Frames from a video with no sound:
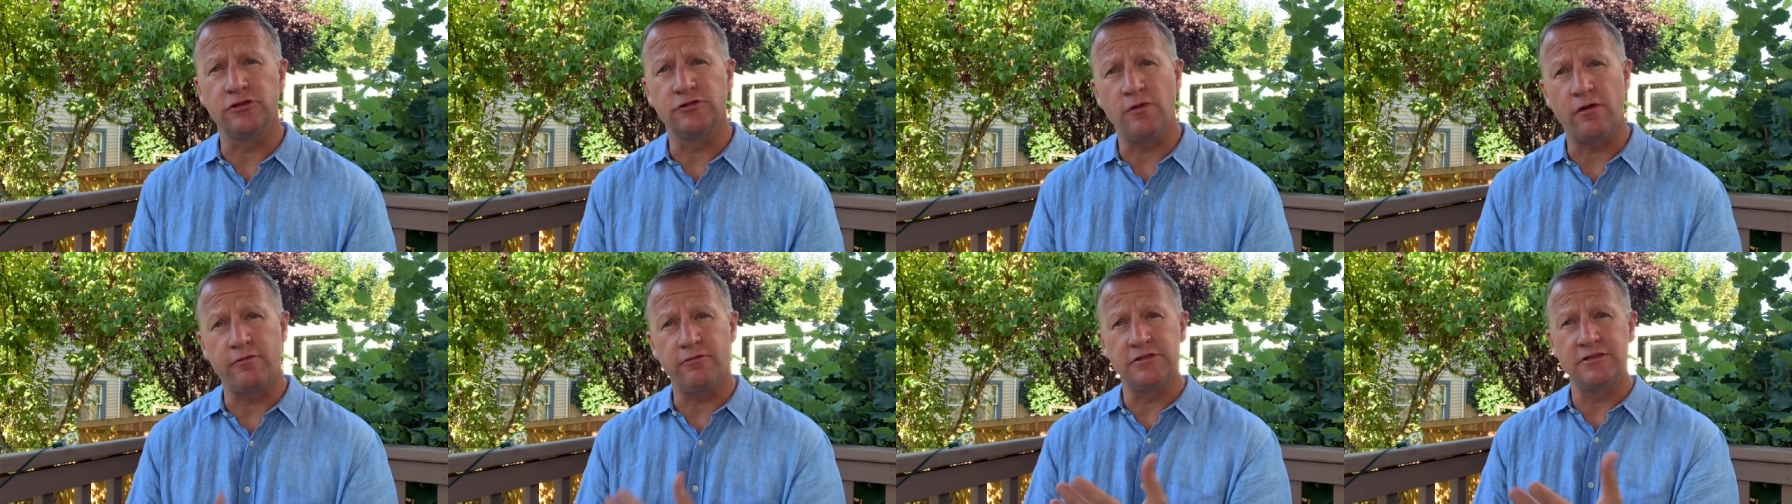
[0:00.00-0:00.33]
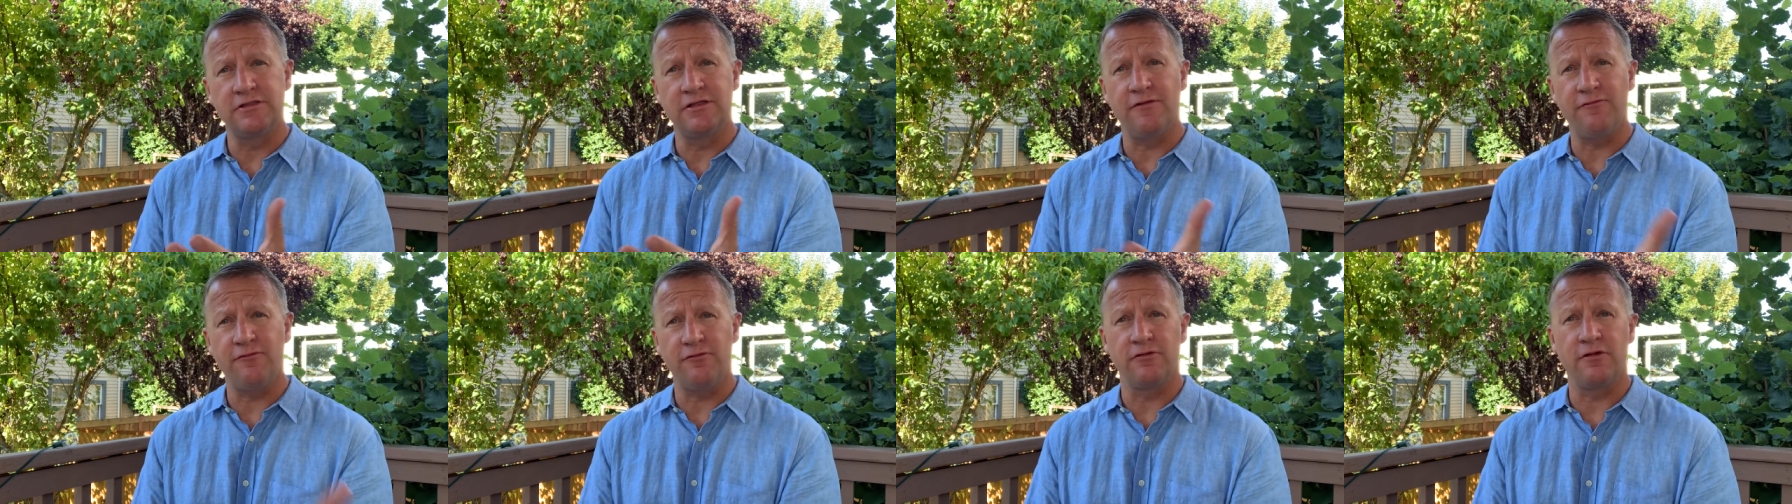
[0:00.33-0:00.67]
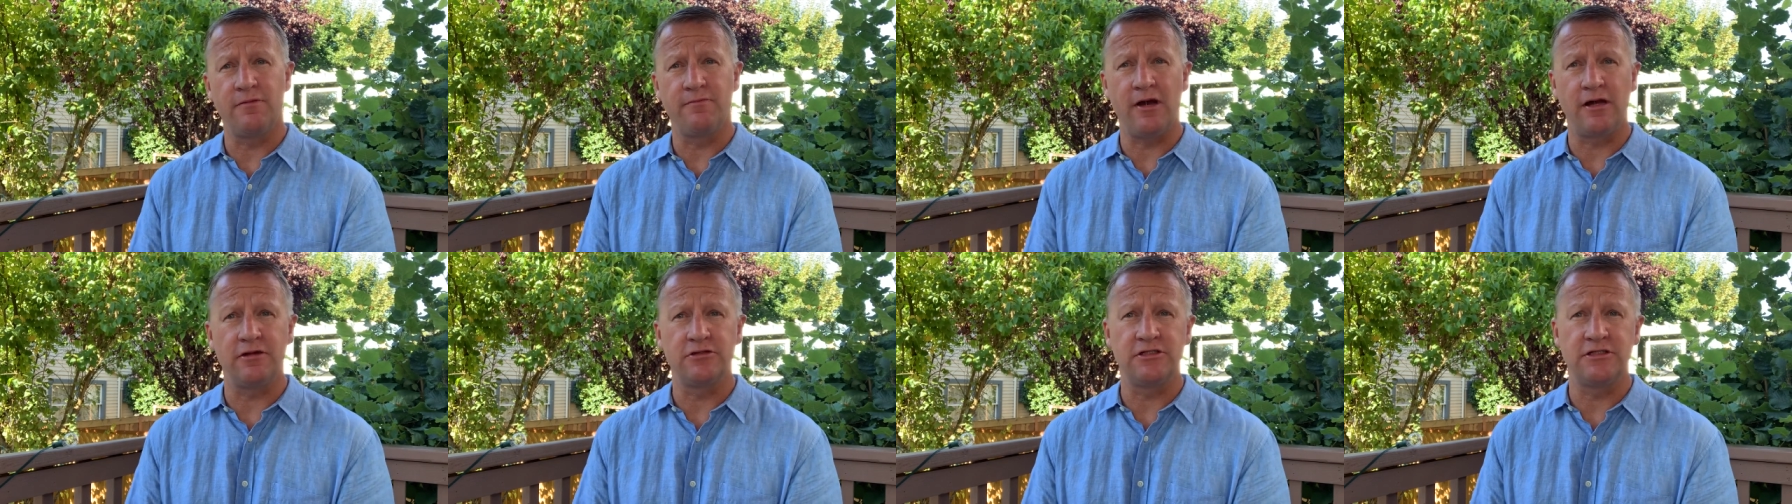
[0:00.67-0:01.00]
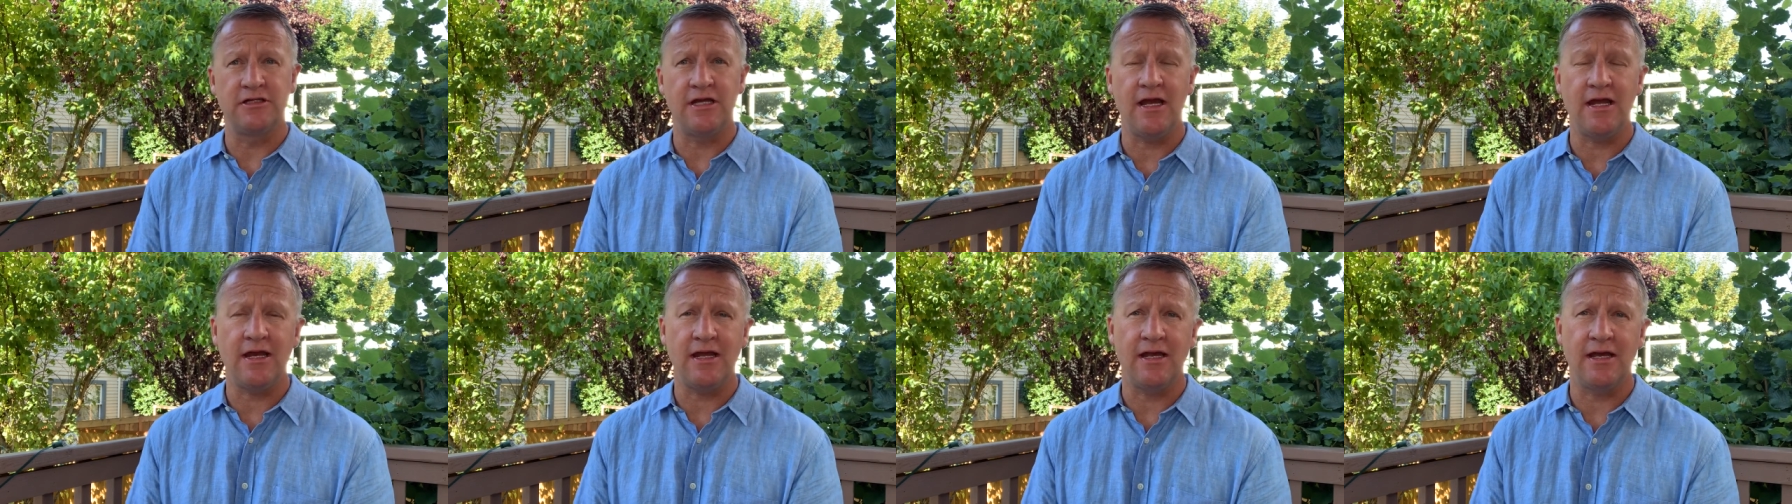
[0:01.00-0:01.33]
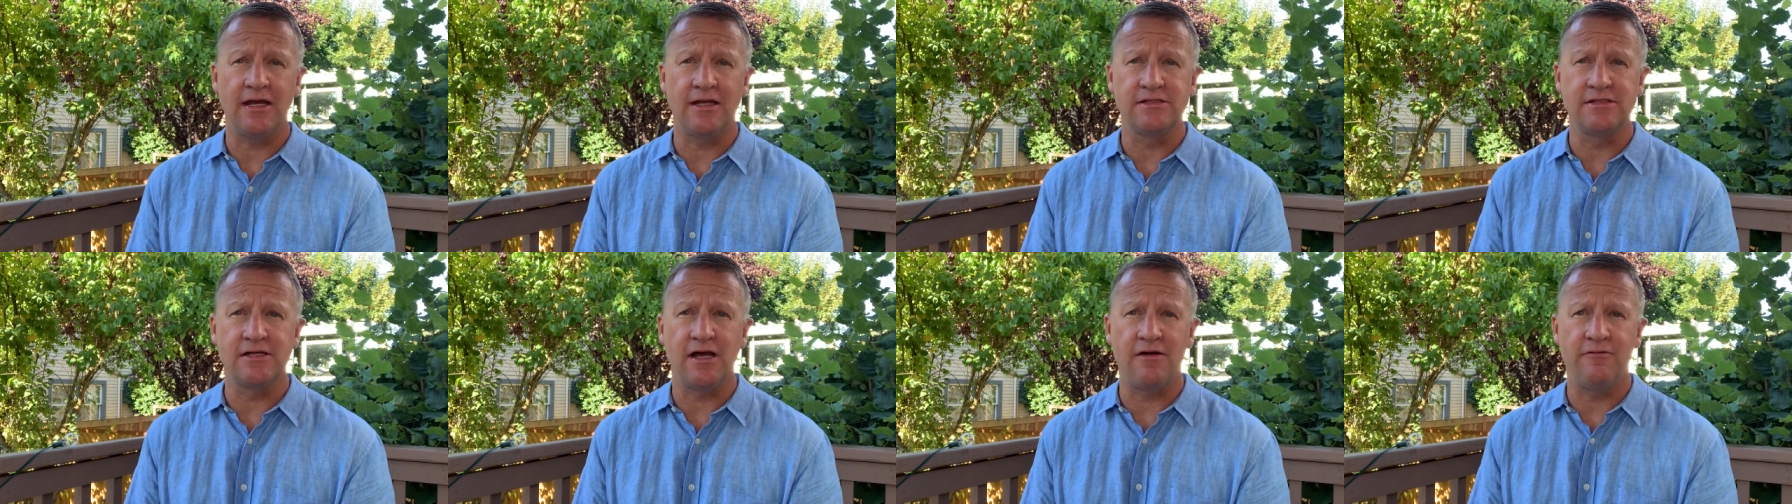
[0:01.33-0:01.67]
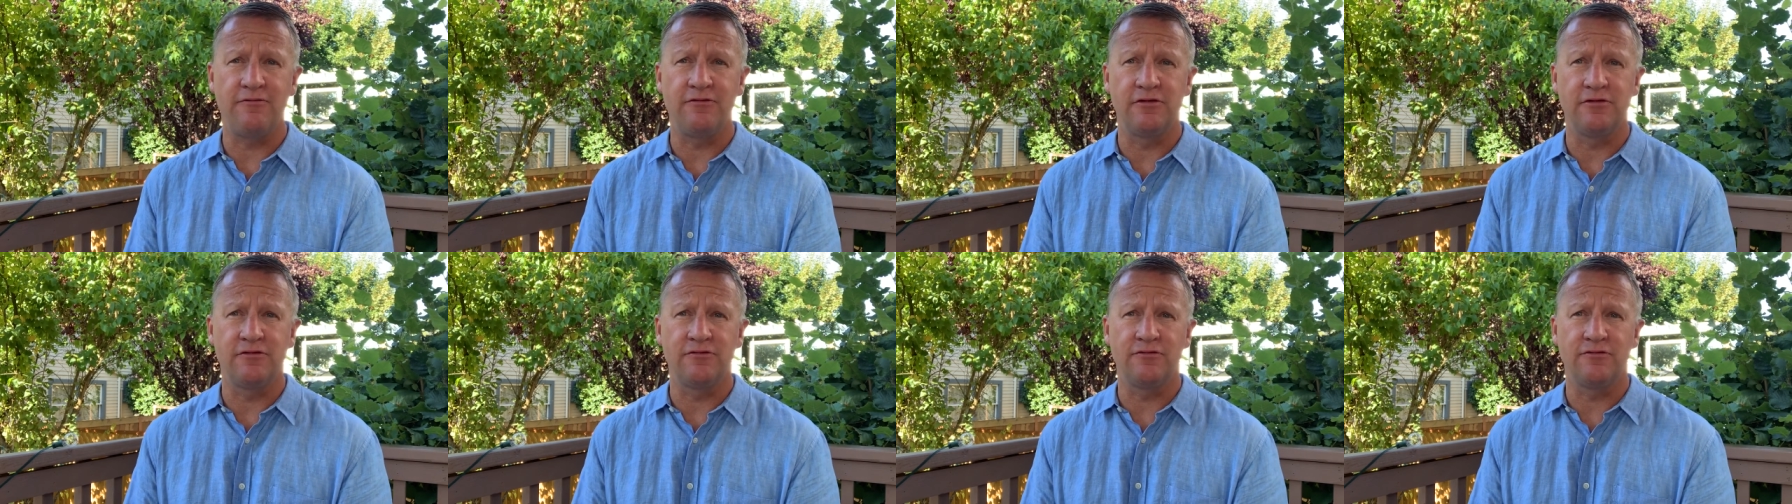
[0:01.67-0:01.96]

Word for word: What was different about Shanahan's offense